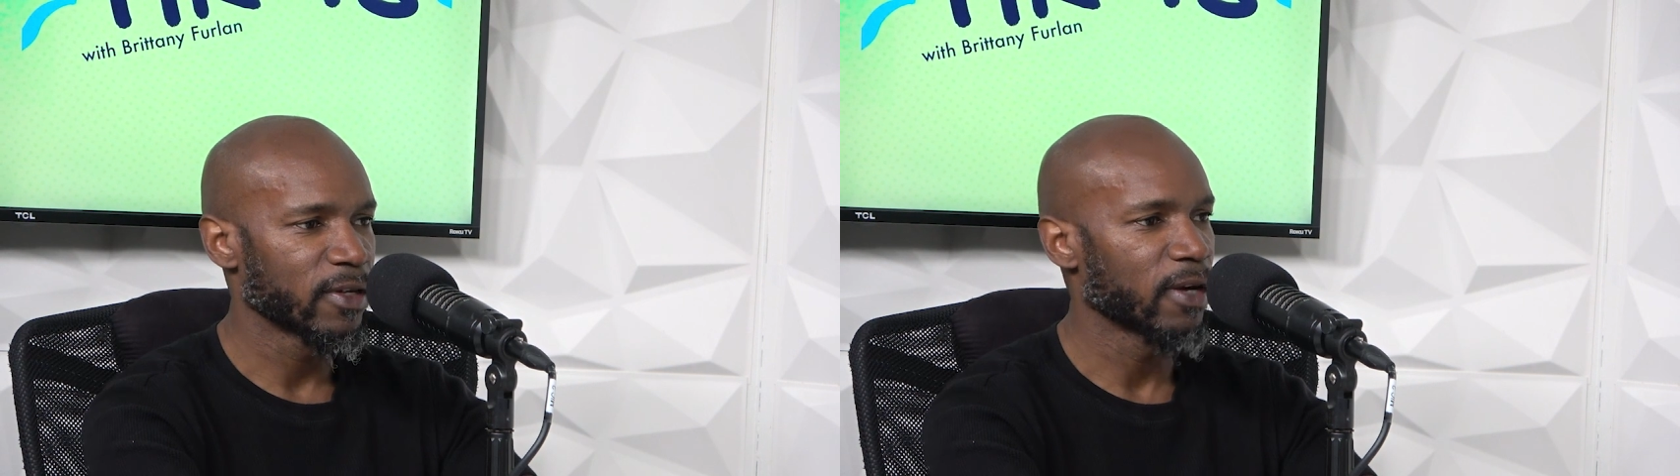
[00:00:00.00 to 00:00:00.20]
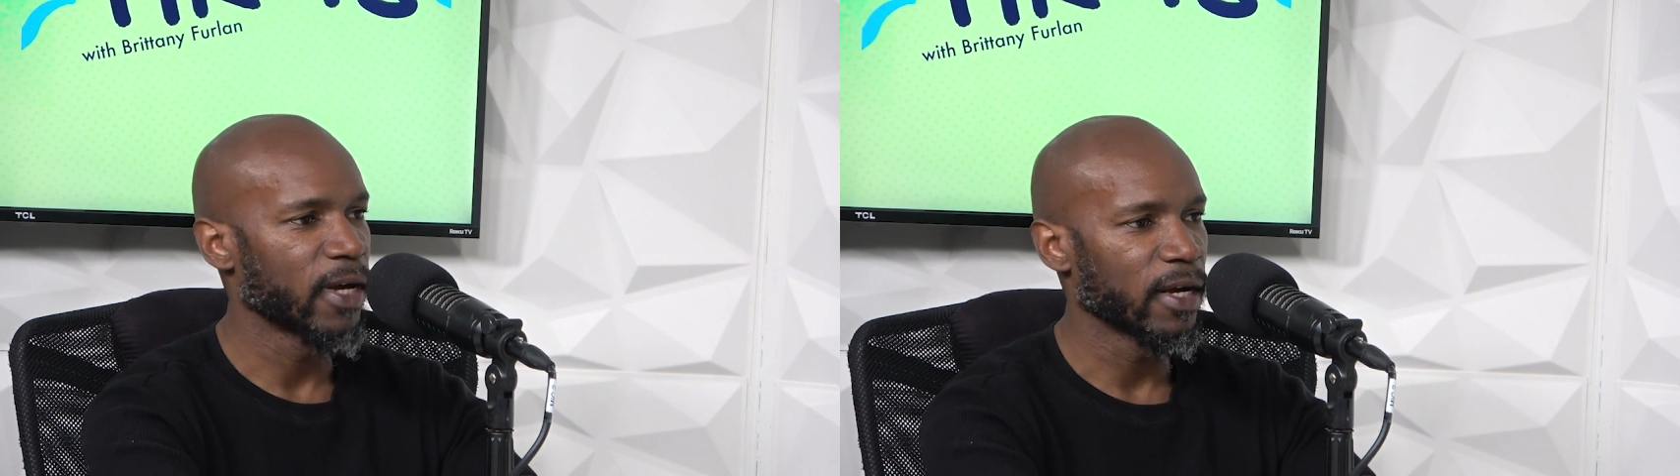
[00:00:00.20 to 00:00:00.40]
So
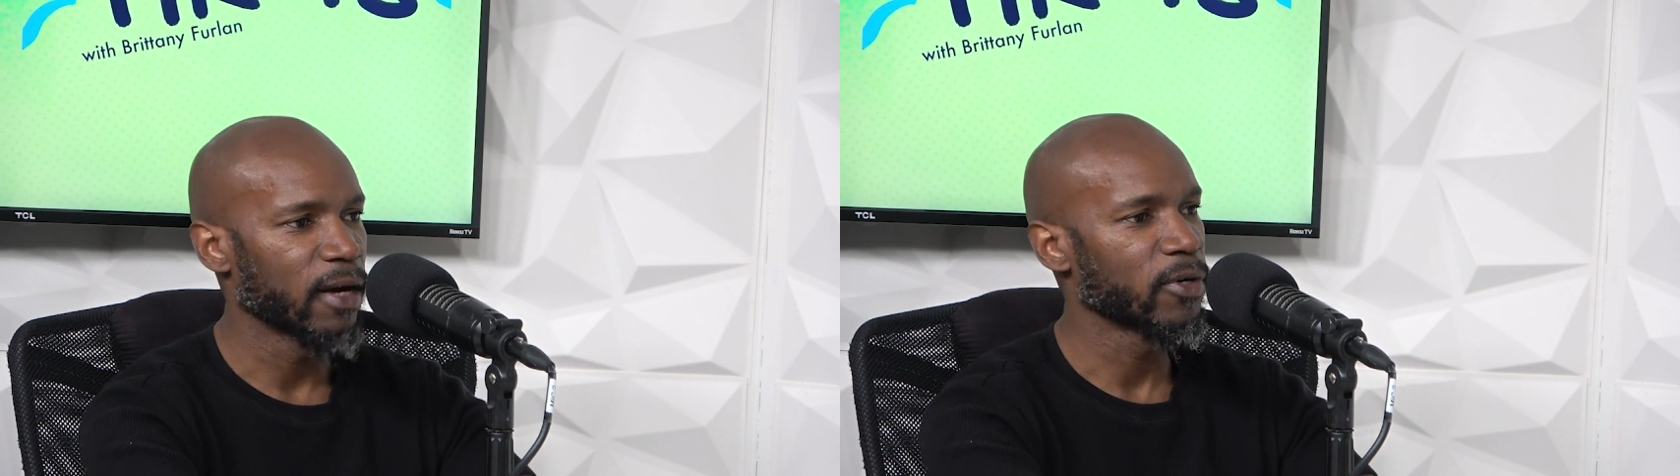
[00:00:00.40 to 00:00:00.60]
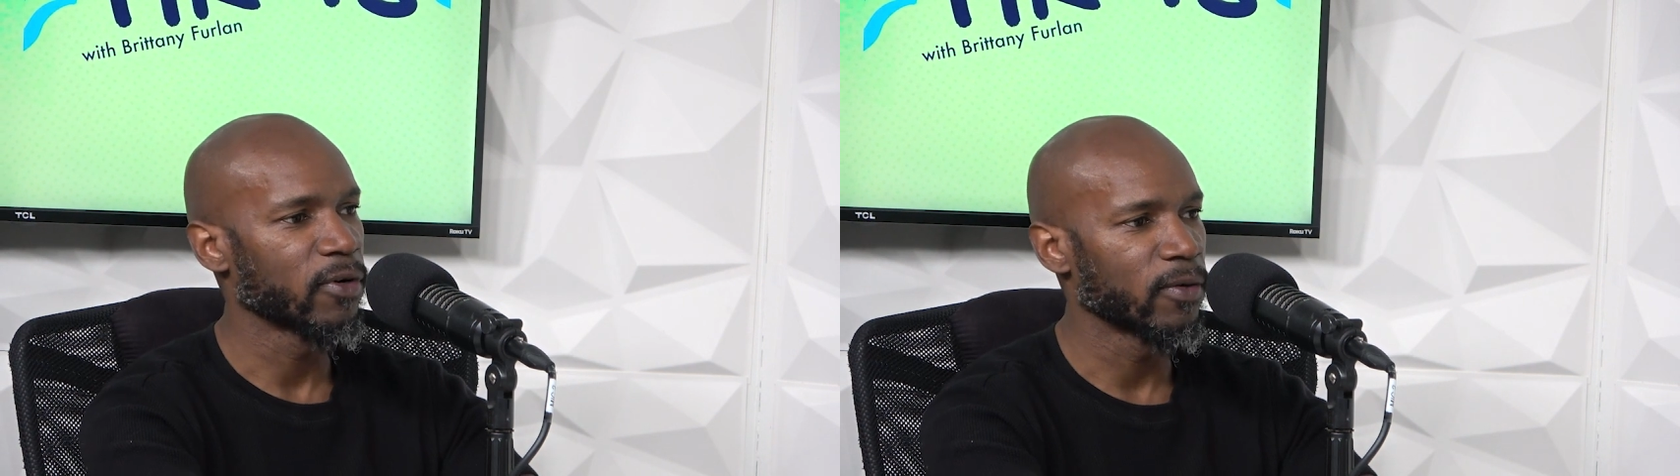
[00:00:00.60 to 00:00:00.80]
I'm like, I'm
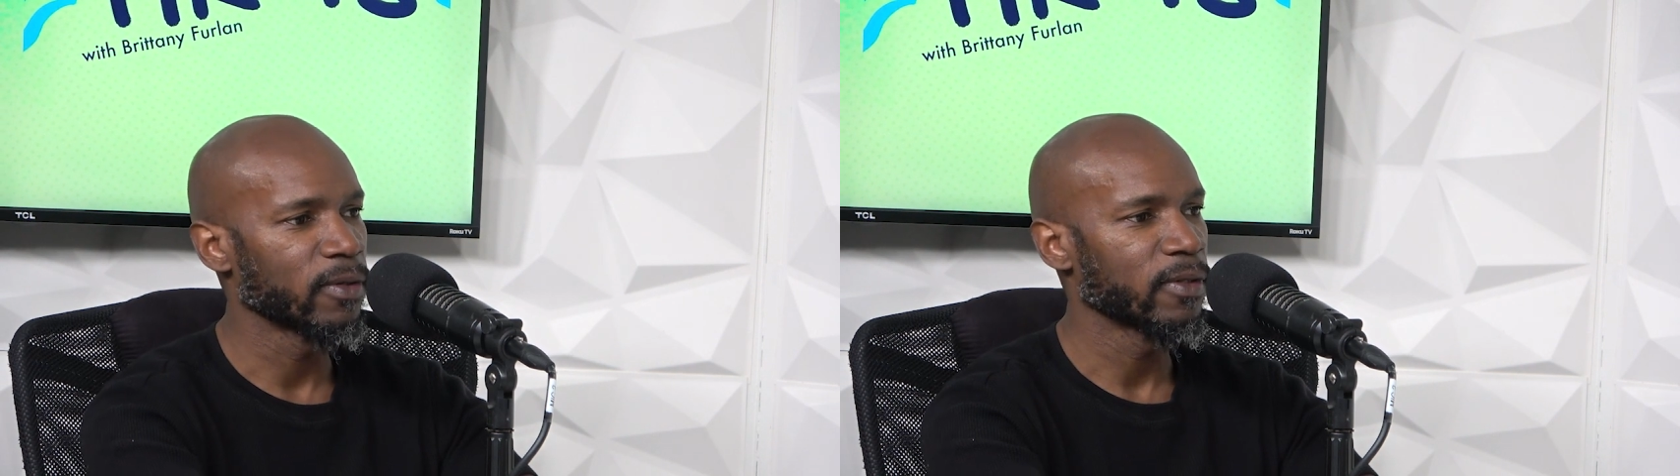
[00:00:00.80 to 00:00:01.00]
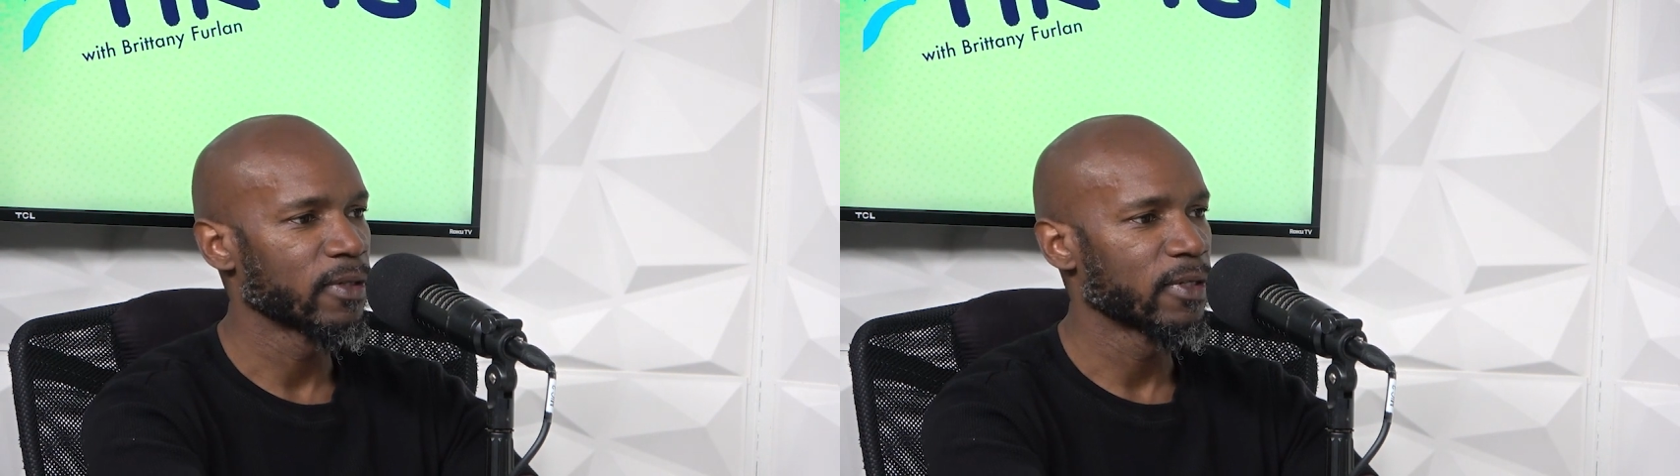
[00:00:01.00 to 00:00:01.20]
gonna go
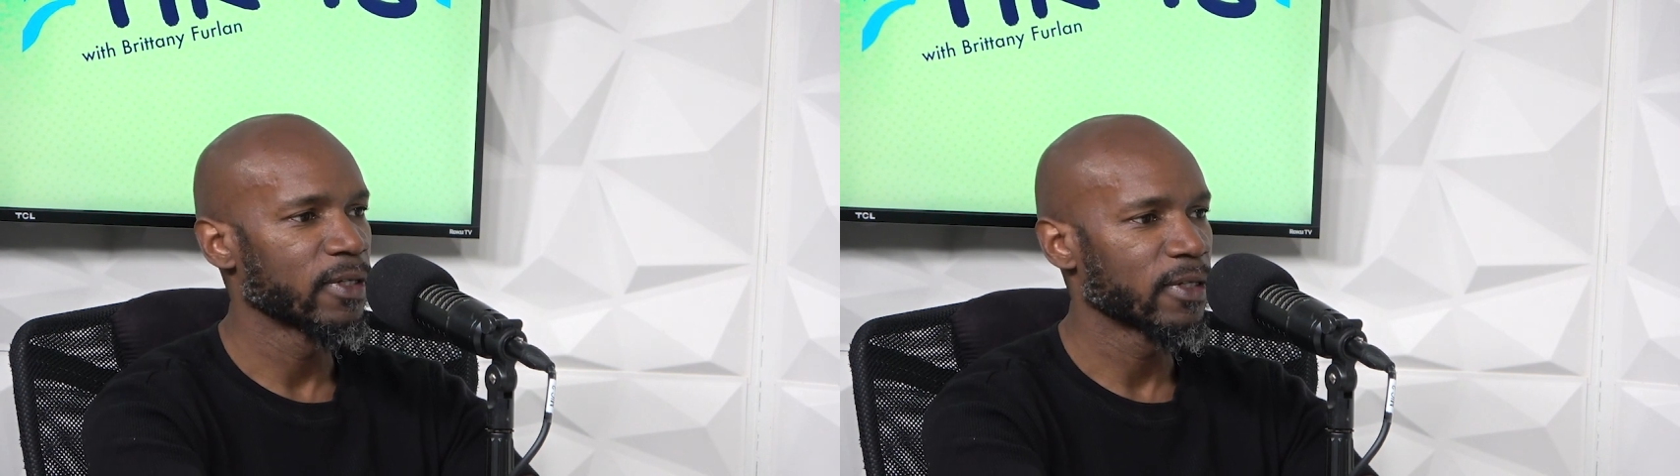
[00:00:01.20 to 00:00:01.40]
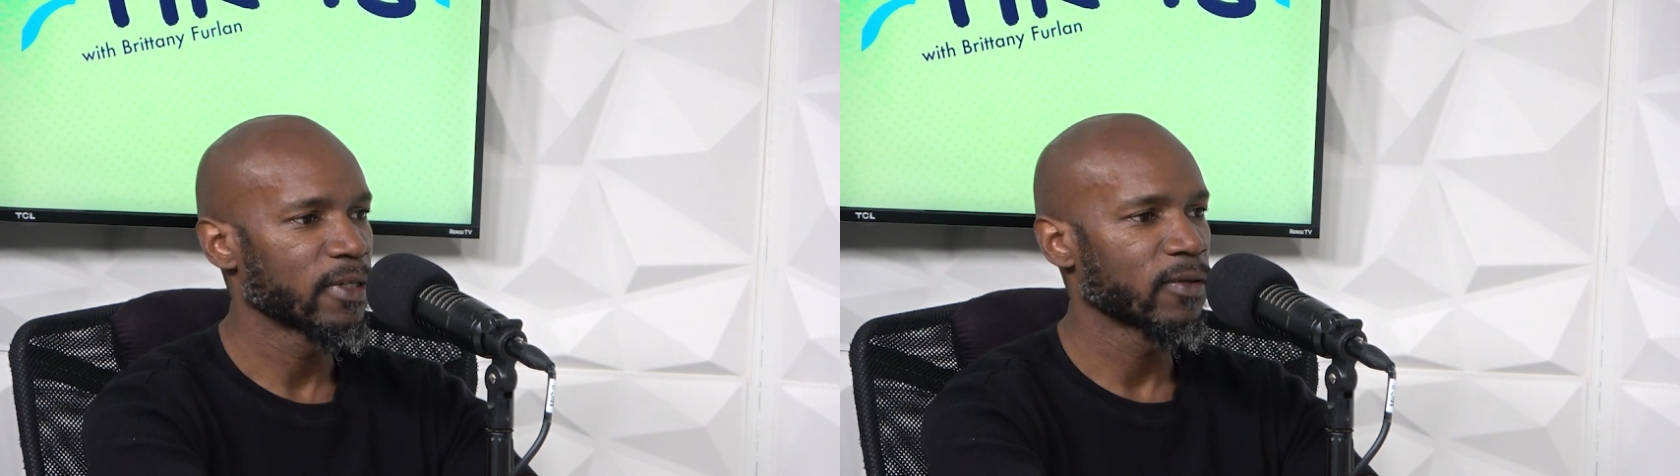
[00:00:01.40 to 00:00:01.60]

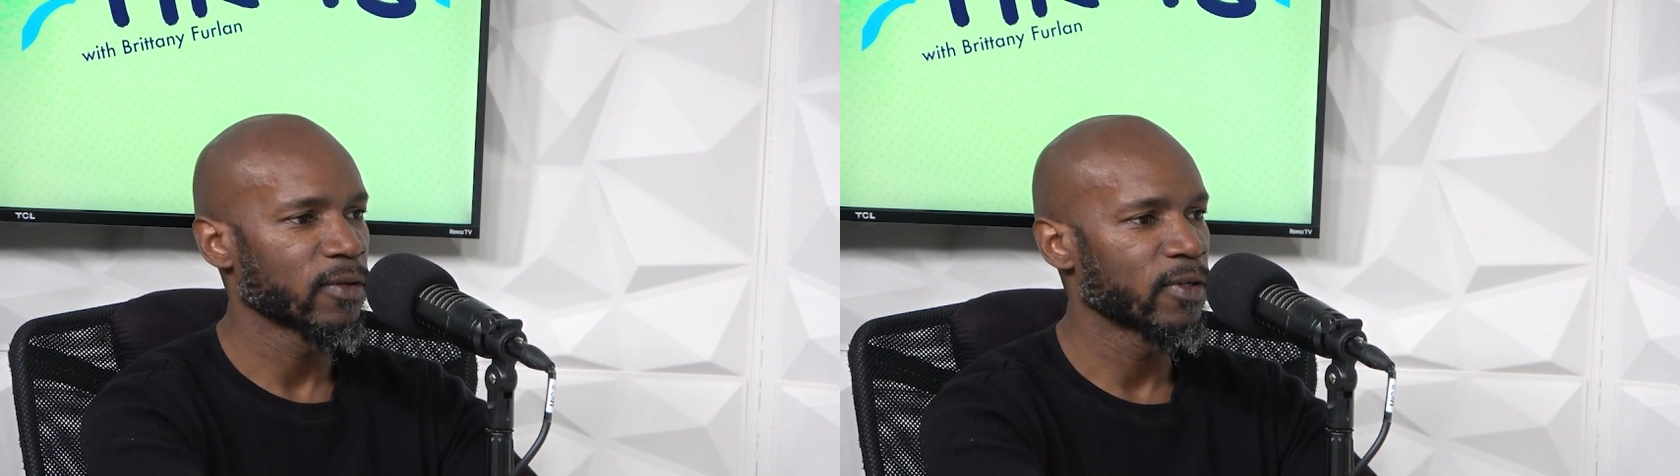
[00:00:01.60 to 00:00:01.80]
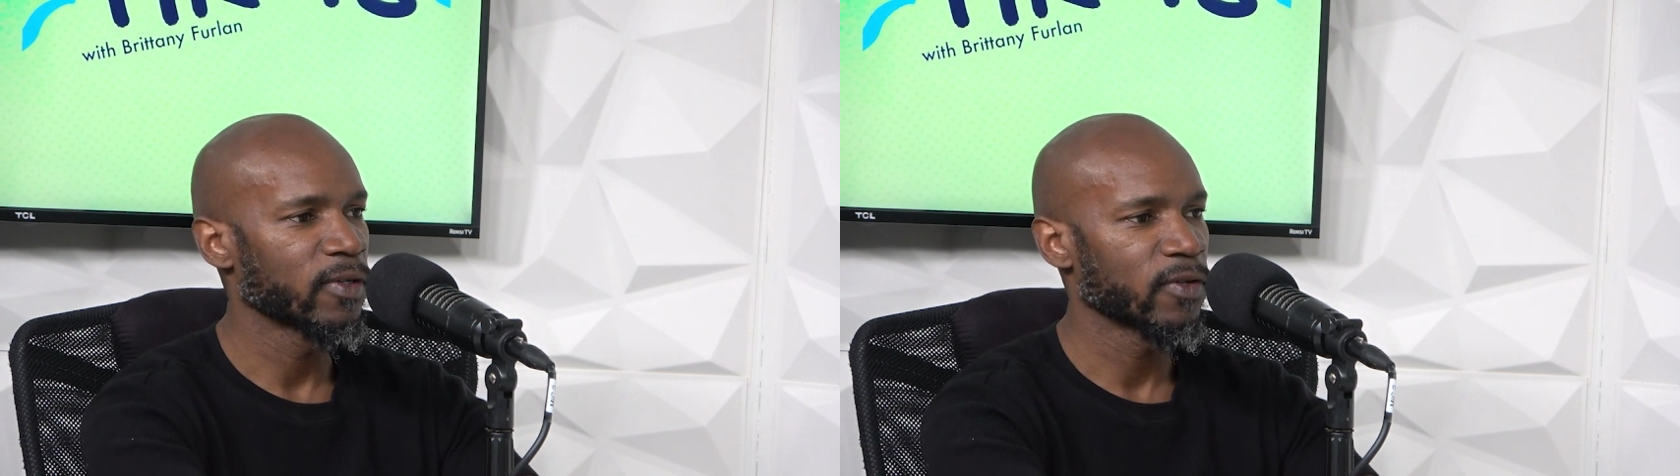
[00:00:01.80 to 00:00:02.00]
cook this